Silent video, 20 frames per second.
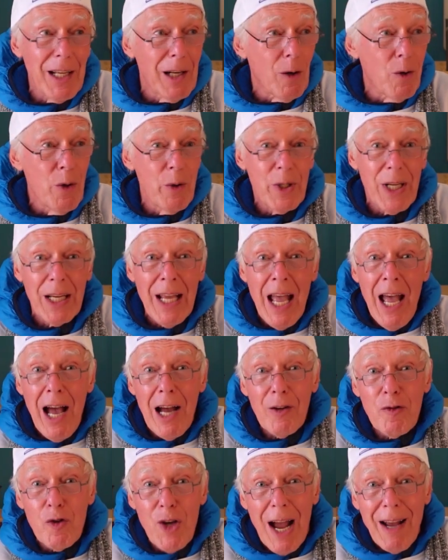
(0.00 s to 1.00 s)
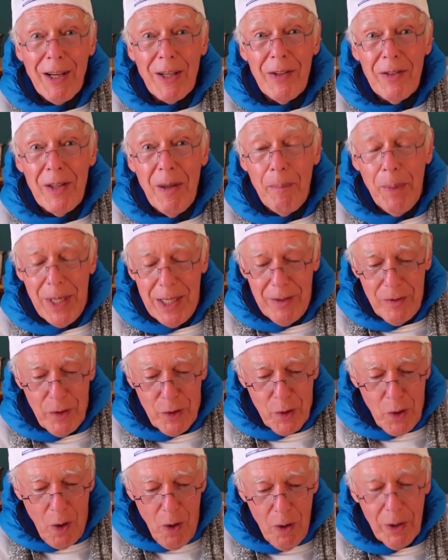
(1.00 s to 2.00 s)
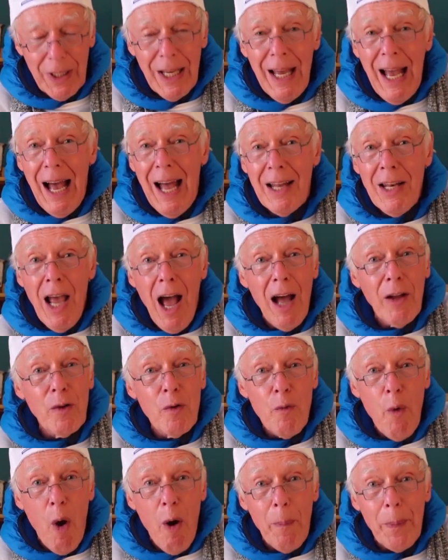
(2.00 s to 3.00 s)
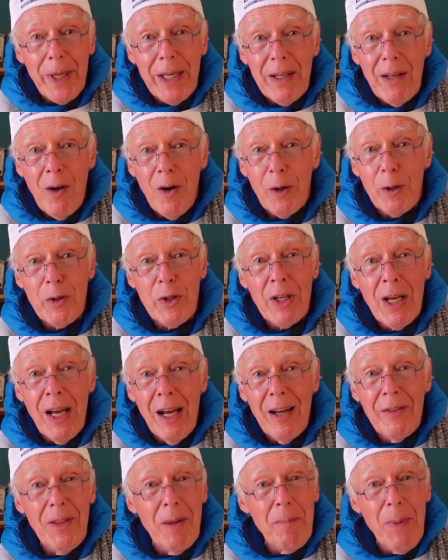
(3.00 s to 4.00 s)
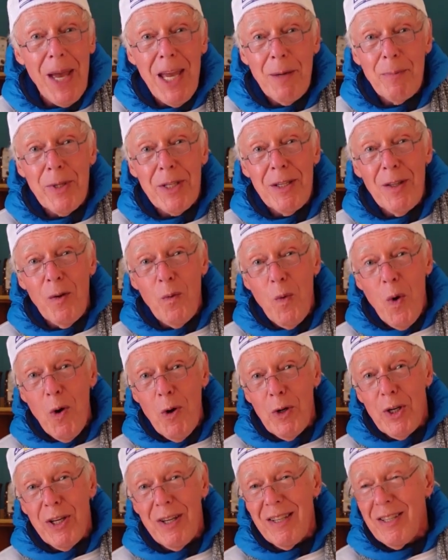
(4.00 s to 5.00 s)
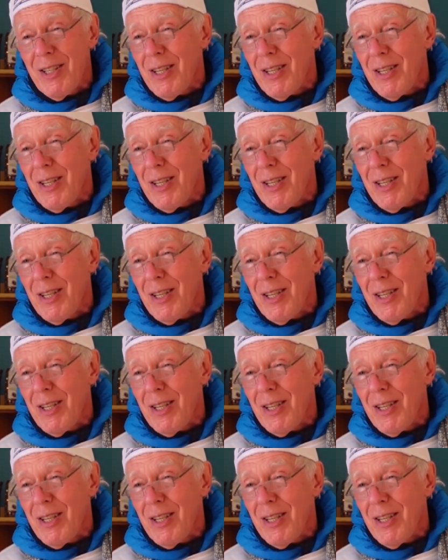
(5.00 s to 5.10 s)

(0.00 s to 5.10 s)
including Jack and the Beanstalk and Robin Hood and the Babes in the Water.